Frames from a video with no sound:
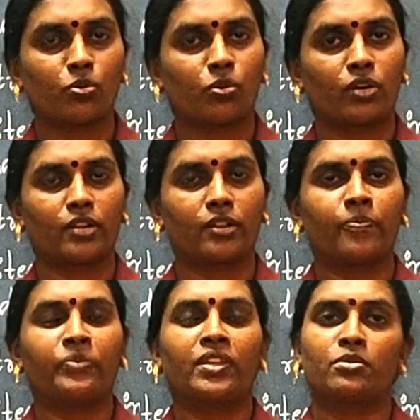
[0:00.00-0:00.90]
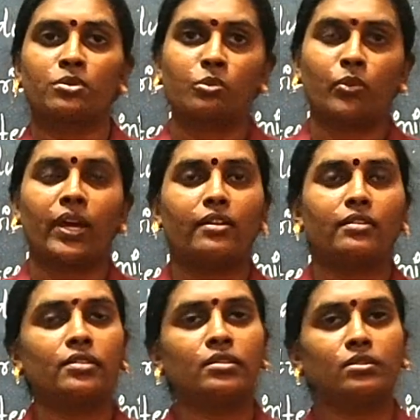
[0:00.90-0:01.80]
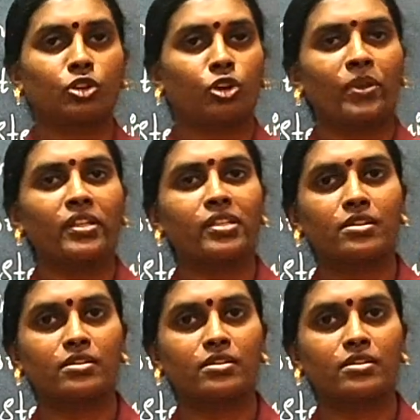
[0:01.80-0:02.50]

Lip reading: product. So where the raw materials